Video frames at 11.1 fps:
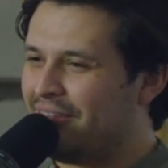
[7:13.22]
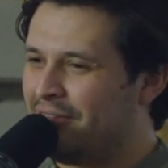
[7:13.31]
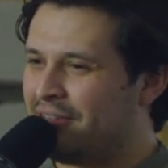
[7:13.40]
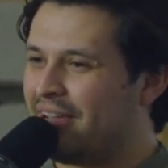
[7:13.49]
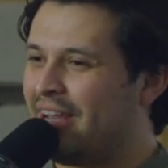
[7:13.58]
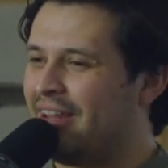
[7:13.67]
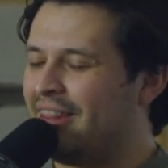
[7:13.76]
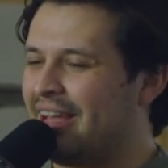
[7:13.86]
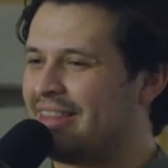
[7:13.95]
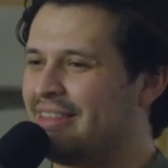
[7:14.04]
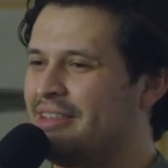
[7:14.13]
you just kind of
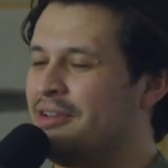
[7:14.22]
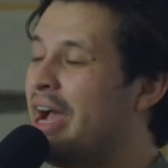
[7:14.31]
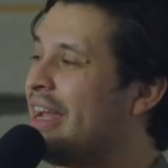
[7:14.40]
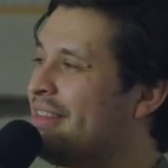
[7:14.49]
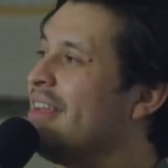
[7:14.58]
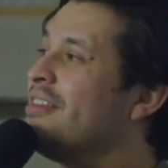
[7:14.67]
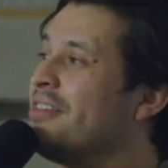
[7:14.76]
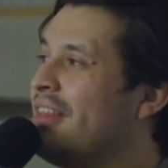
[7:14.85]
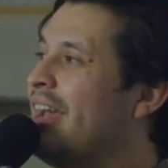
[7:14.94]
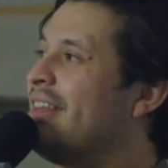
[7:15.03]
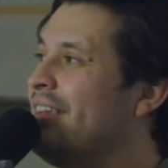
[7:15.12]
like I tend
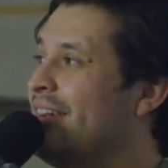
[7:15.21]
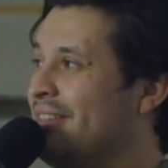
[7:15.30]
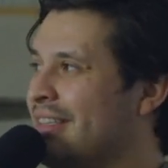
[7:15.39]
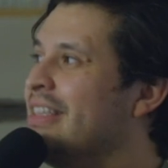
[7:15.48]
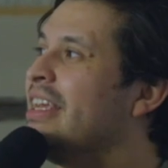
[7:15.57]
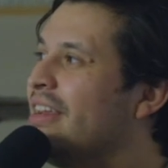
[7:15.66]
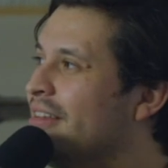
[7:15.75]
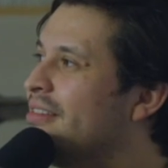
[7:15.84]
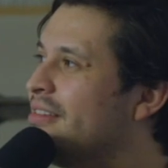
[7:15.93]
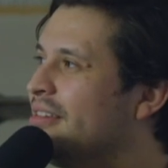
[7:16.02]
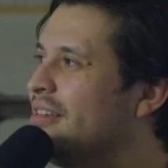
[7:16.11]
to the idea as it
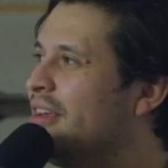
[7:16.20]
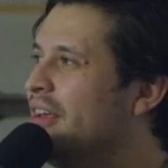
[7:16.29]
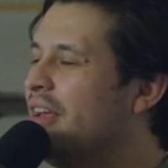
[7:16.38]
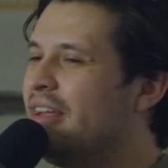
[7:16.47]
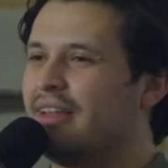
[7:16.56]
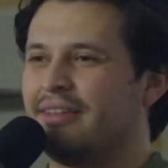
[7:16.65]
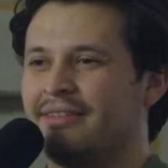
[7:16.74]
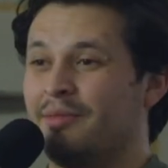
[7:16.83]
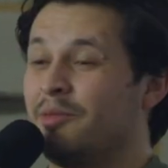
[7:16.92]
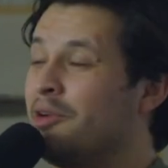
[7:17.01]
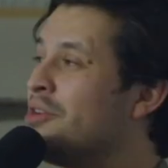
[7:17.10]
needs.
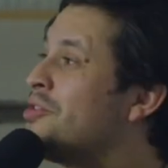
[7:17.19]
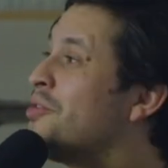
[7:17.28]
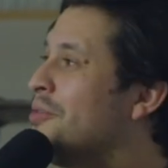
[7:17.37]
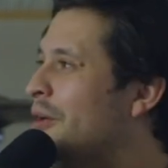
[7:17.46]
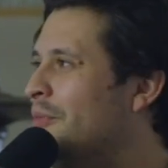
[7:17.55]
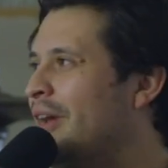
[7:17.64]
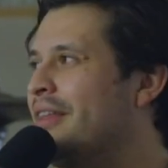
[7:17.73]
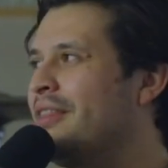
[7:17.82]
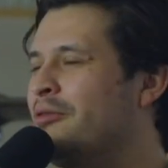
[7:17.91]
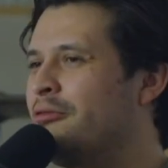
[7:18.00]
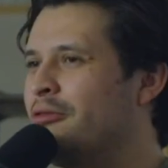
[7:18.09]
Similar to, I mean, I
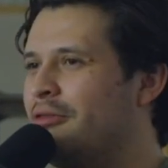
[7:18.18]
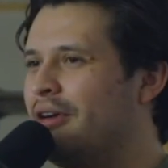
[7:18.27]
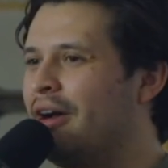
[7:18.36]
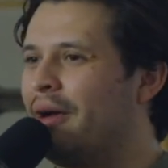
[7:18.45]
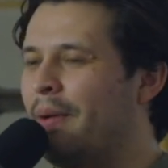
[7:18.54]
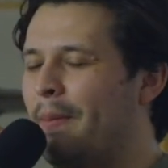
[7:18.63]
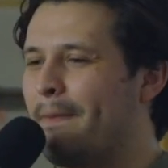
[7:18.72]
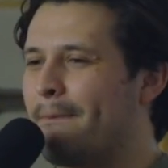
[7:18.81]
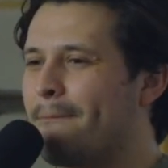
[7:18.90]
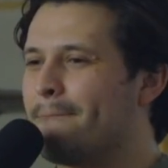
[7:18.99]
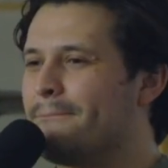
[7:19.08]
think we're,
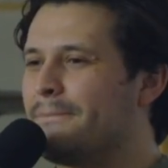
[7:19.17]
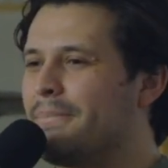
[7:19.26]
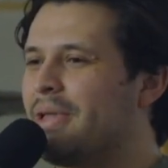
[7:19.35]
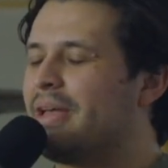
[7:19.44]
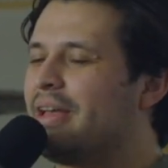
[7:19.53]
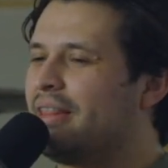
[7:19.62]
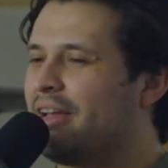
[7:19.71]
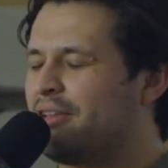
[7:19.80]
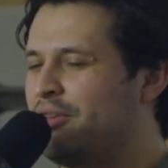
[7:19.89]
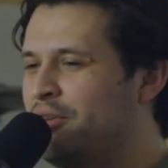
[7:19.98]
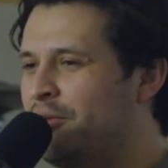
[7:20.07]
um,
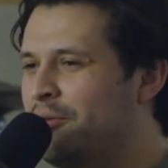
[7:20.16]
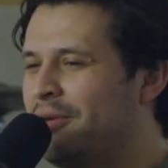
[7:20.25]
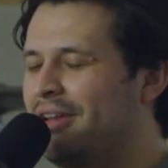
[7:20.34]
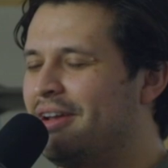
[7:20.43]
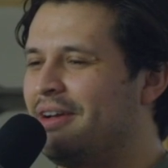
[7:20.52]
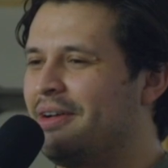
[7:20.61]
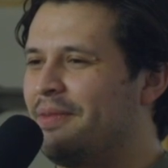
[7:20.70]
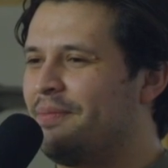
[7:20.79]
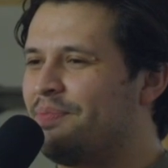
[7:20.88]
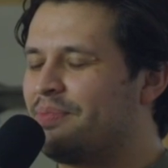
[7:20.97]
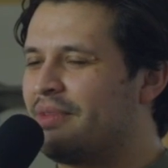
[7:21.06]
like you and
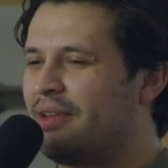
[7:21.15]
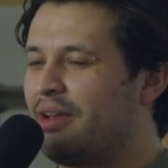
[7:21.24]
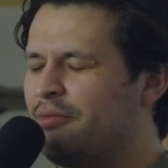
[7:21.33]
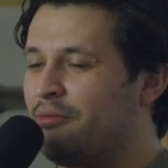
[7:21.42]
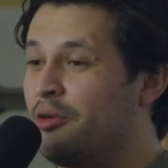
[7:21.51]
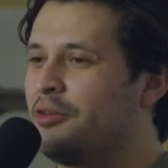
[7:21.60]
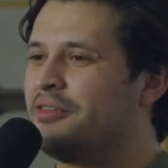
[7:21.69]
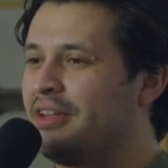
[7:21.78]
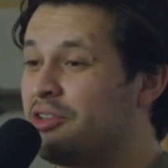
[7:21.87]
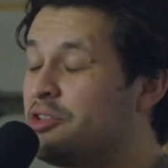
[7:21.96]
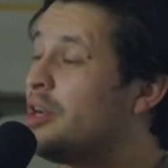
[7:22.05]
um and
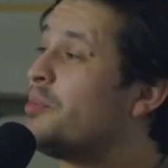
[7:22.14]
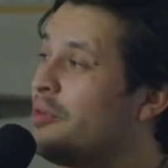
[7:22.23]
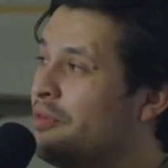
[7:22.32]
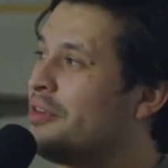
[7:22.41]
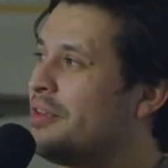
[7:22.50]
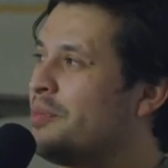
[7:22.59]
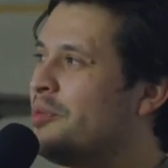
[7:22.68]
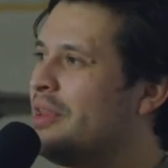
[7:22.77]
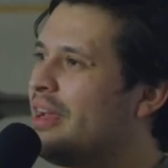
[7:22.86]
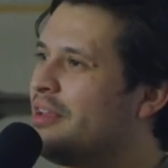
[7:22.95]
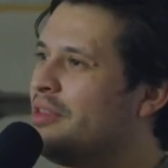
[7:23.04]
Rosie and Shepard, for
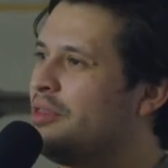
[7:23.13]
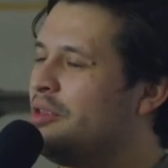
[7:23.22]
example, like